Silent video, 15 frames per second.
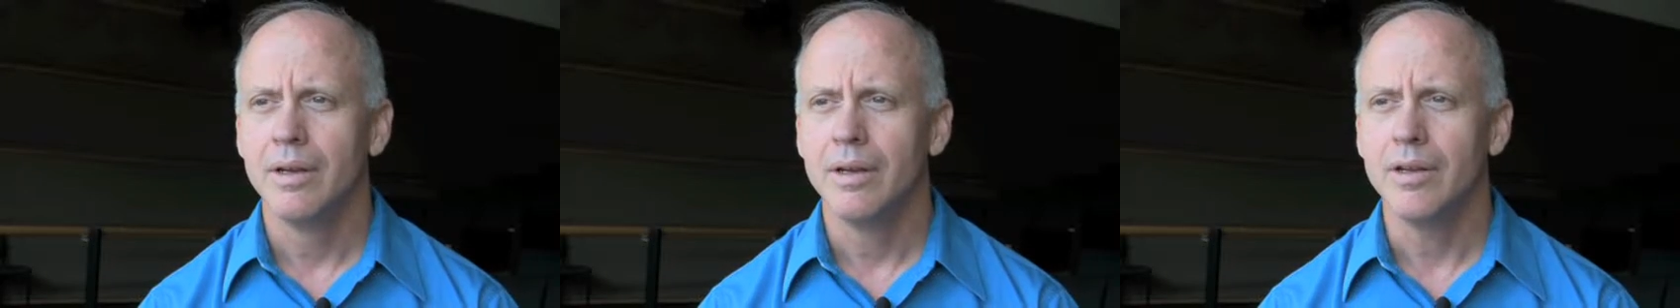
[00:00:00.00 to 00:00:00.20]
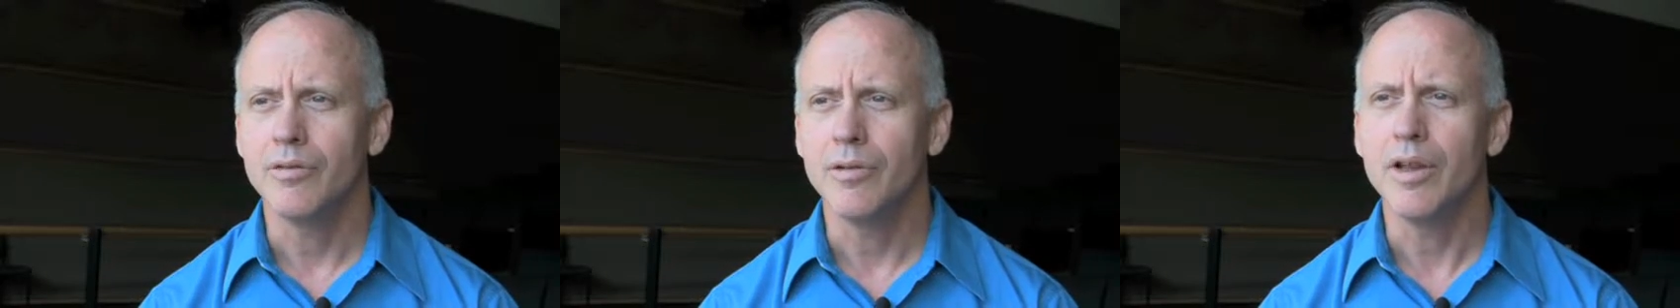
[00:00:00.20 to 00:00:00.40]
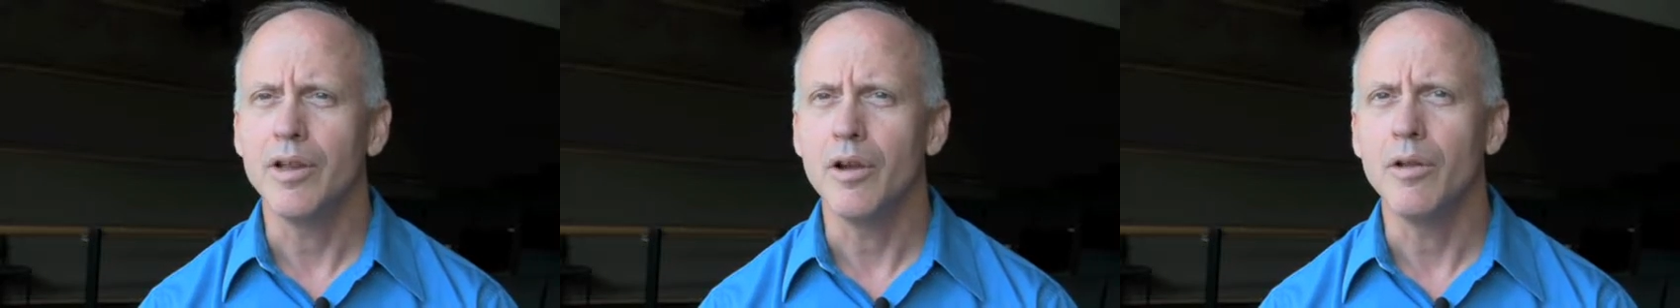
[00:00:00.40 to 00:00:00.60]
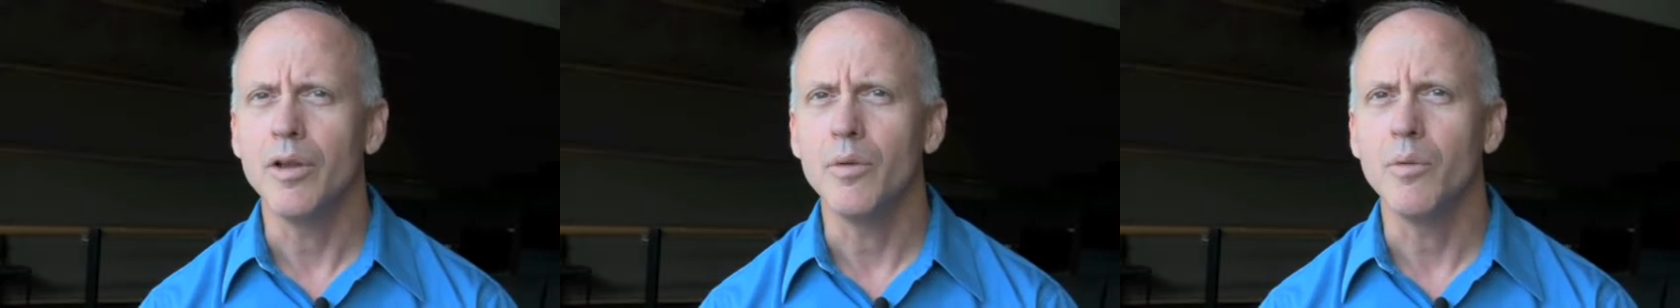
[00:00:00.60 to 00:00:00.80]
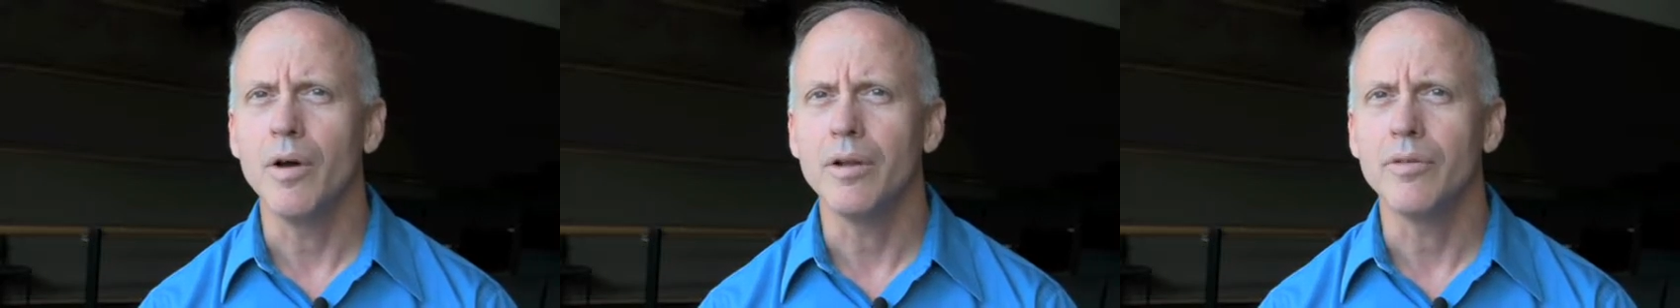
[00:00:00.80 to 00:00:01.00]
It's really only
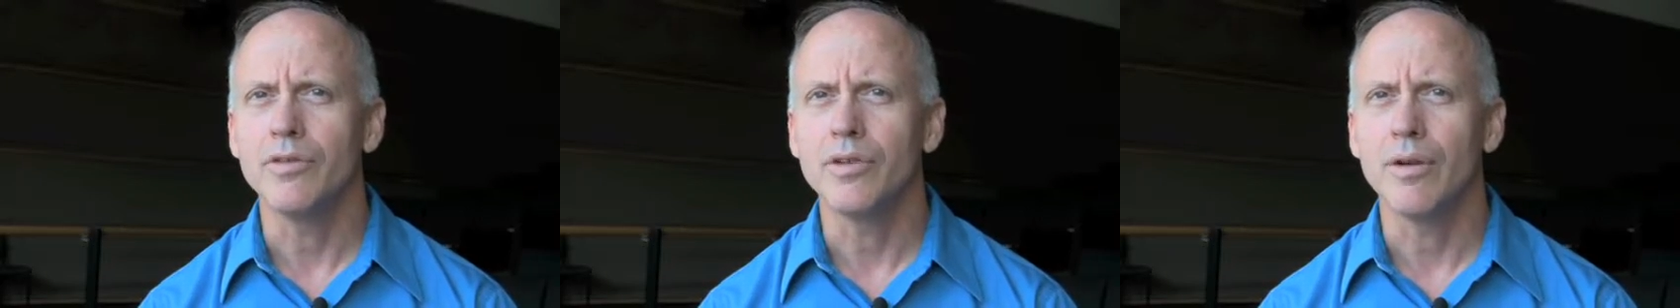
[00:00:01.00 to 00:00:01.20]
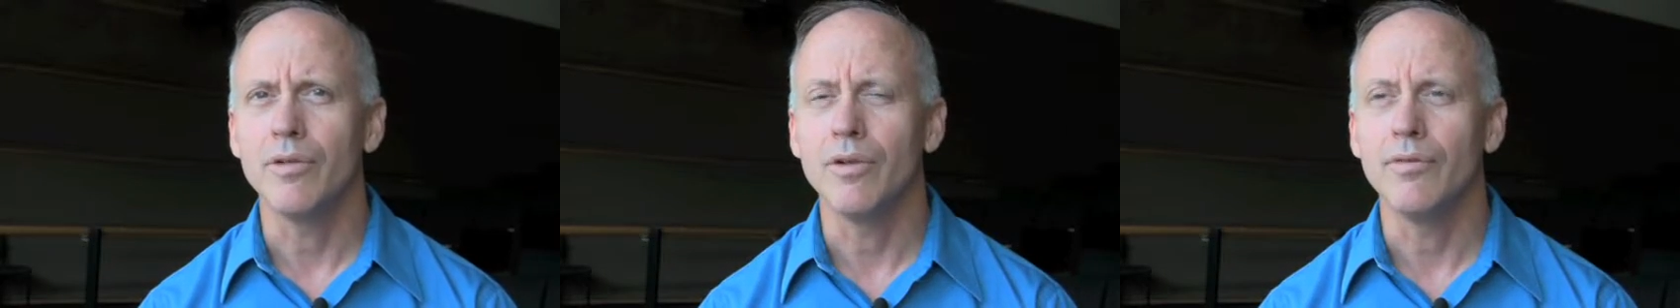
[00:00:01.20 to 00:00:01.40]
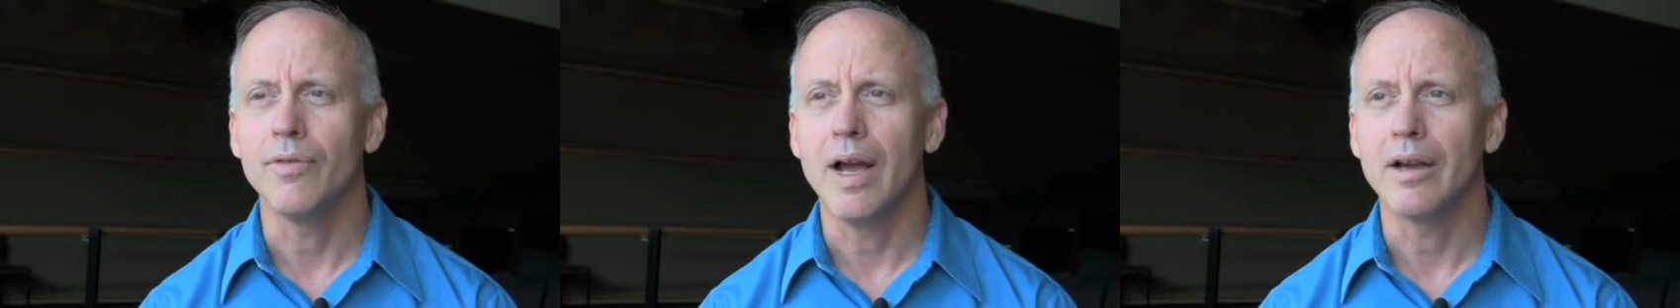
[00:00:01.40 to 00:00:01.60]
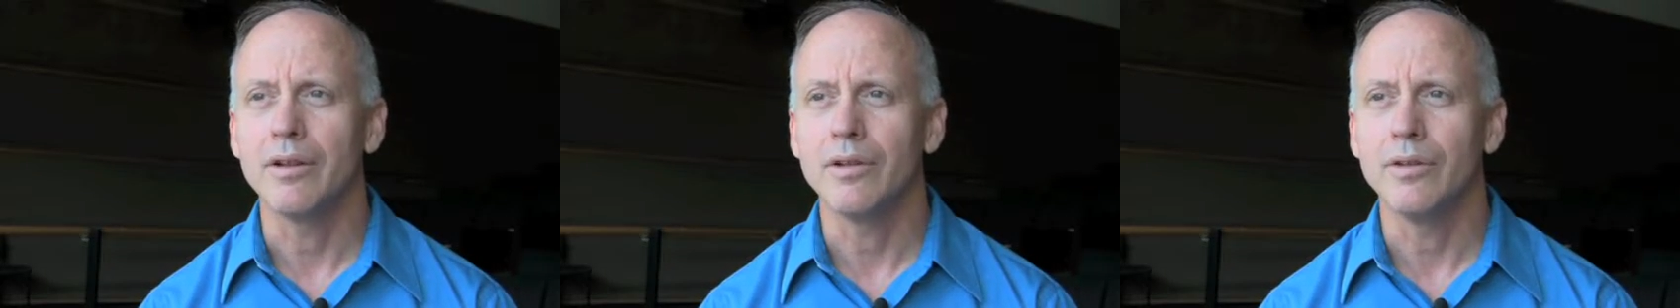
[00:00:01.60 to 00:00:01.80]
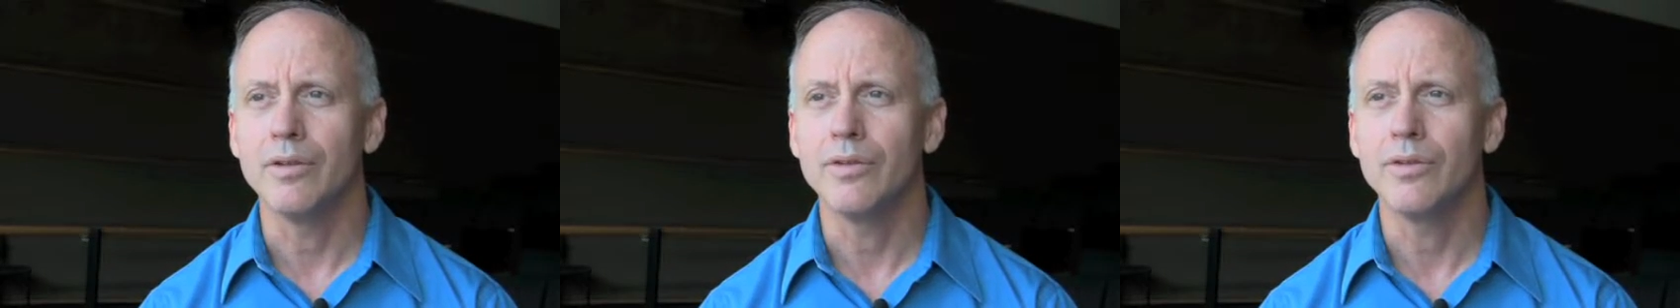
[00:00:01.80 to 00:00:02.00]
one of several
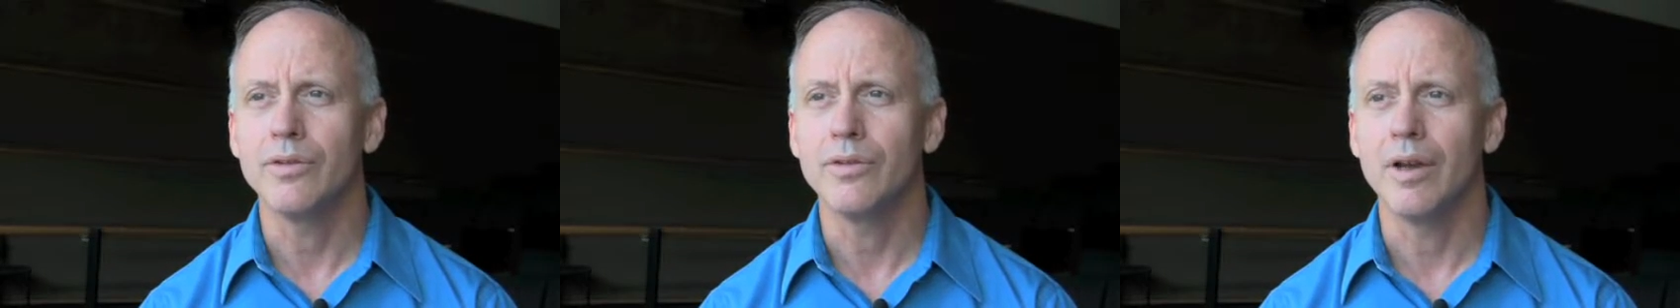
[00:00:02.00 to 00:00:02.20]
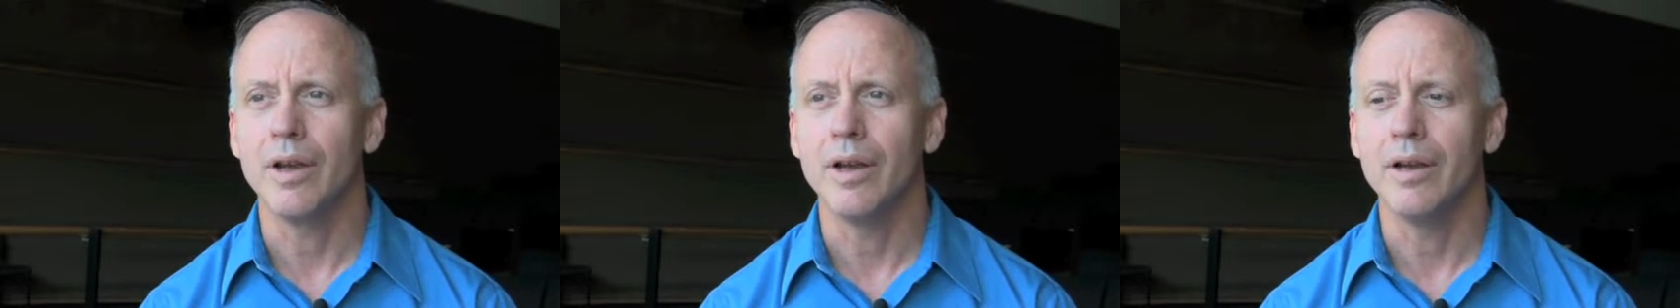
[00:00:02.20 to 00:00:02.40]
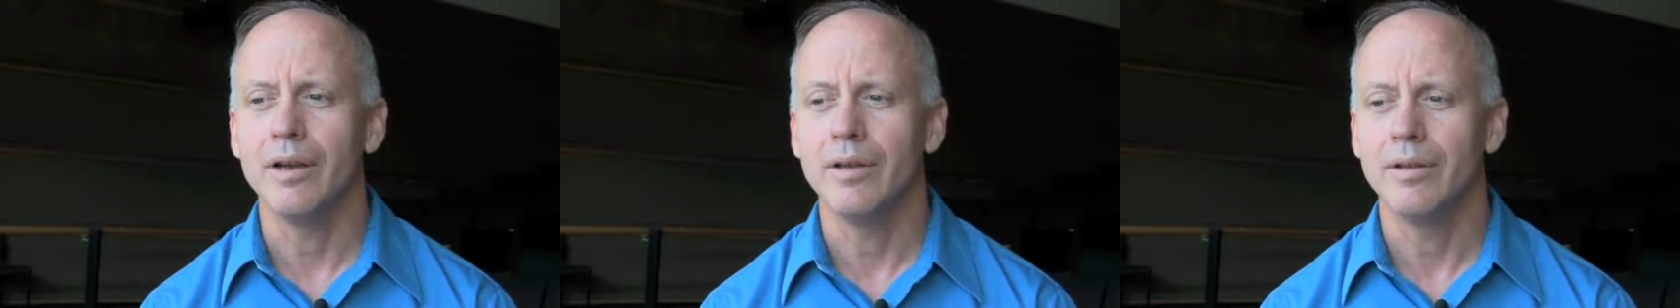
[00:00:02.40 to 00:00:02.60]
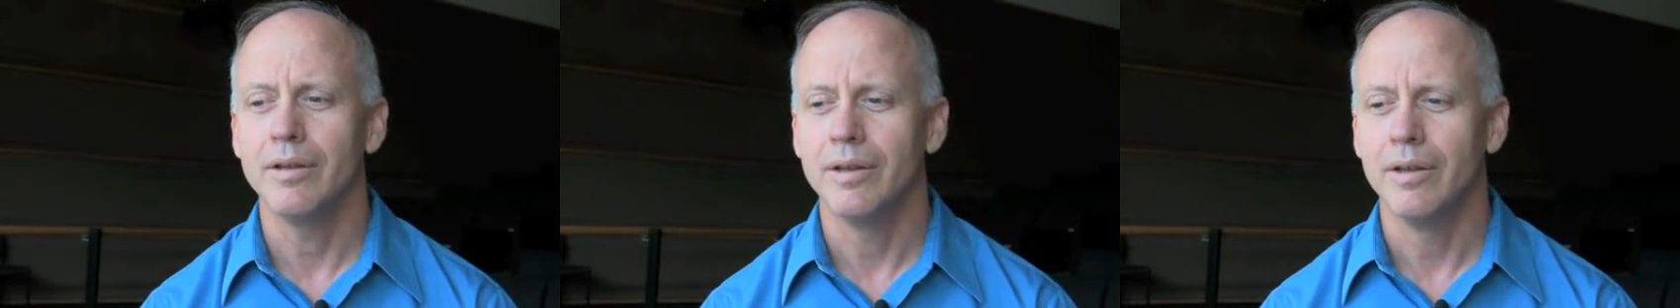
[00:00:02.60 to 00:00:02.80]
factors that